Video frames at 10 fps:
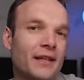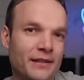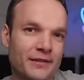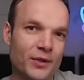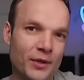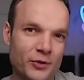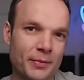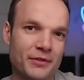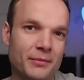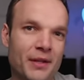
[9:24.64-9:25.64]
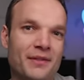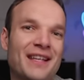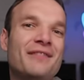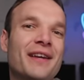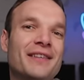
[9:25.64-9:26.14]
say £200 a month
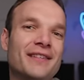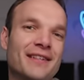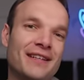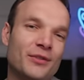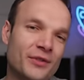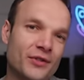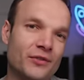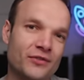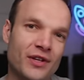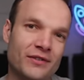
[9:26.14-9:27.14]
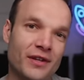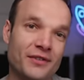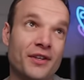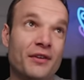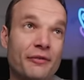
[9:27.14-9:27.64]
invested into a stocks and shares
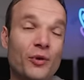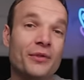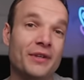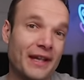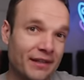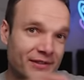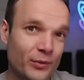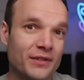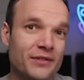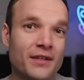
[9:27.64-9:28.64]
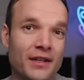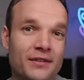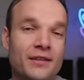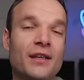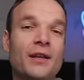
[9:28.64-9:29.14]
ISA for the next 20
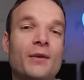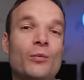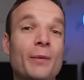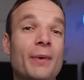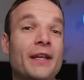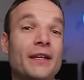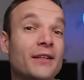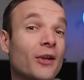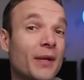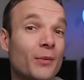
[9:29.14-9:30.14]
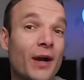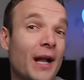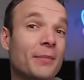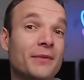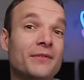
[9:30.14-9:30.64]
years. We pay in no matter what
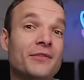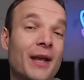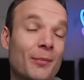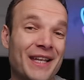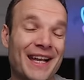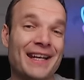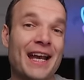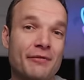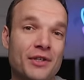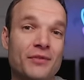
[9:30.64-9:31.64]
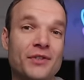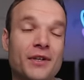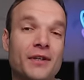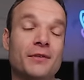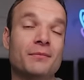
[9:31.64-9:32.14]
happens and we get an average
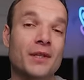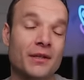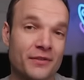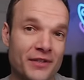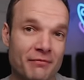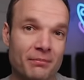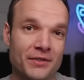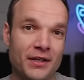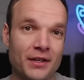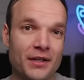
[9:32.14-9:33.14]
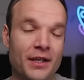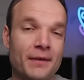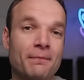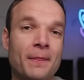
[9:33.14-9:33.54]
return of 7% a year.